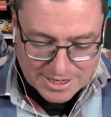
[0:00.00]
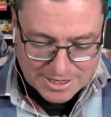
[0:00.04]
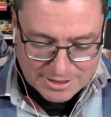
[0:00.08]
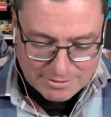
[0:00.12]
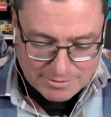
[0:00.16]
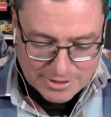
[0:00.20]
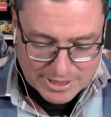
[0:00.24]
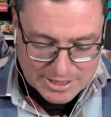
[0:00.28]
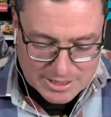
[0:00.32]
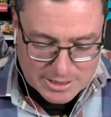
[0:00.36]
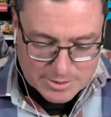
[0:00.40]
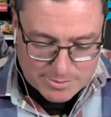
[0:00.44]

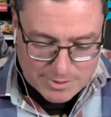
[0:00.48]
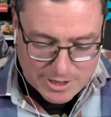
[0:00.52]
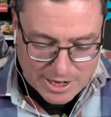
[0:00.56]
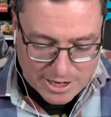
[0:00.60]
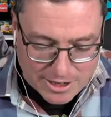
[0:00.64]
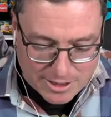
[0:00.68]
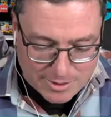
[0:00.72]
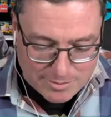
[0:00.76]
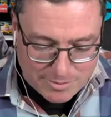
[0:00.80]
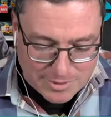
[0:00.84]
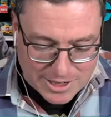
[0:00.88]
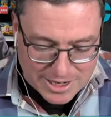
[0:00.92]
In fact, it's
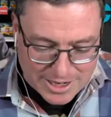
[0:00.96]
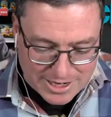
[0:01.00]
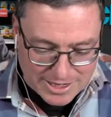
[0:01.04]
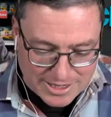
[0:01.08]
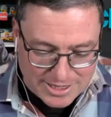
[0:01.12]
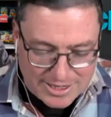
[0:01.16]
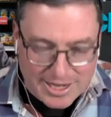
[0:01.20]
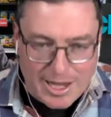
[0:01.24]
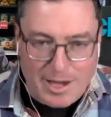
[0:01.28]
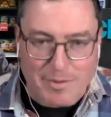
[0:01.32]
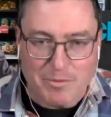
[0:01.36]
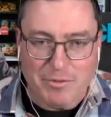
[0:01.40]
powered by
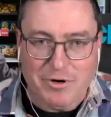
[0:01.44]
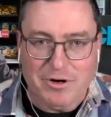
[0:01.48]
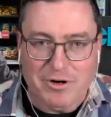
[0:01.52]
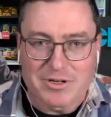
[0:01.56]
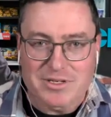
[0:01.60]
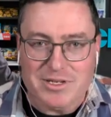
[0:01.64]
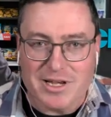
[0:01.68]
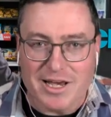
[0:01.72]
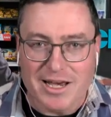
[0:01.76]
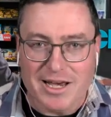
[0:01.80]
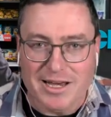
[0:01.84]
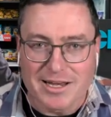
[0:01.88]

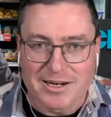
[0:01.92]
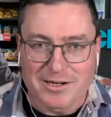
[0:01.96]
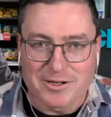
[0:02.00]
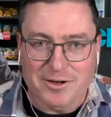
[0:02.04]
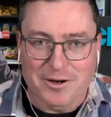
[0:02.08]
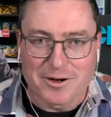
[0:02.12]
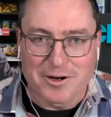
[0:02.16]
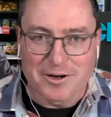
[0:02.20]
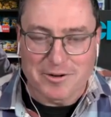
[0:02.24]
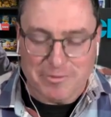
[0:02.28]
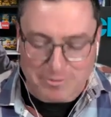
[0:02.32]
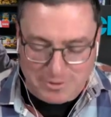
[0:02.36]
cameras and
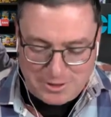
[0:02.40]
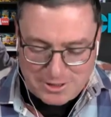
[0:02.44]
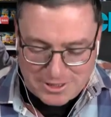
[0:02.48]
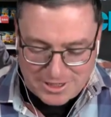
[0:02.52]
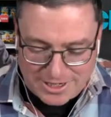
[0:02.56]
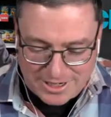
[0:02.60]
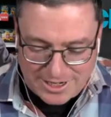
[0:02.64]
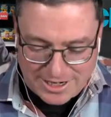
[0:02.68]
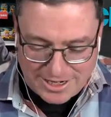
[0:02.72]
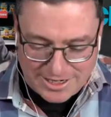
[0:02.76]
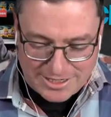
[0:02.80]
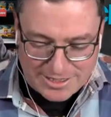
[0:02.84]

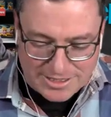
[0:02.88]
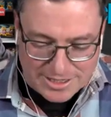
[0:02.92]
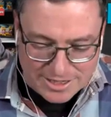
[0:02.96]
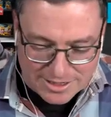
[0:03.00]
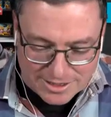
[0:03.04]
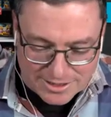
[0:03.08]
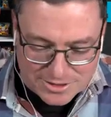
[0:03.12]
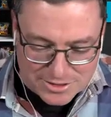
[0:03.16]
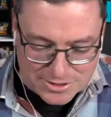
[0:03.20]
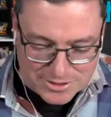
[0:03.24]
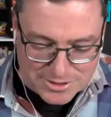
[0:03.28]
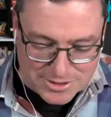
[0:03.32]
artificial
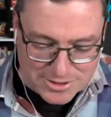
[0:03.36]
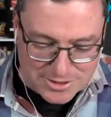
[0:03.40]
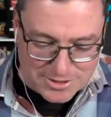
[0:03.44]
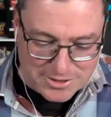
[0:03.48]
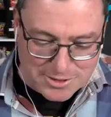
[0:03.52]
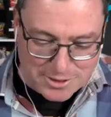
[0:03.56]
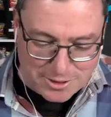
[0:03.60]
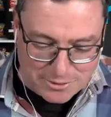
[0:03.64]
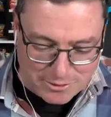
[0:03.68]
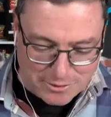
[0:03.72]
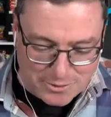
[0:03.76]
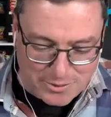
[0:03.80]
intelligence
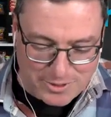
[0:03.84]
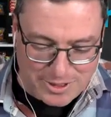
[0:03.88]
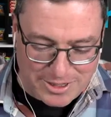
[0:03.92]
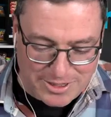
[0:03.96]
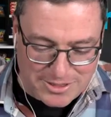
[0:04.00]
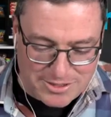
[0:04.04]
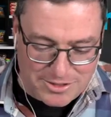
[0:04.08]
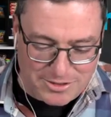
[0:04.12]
software.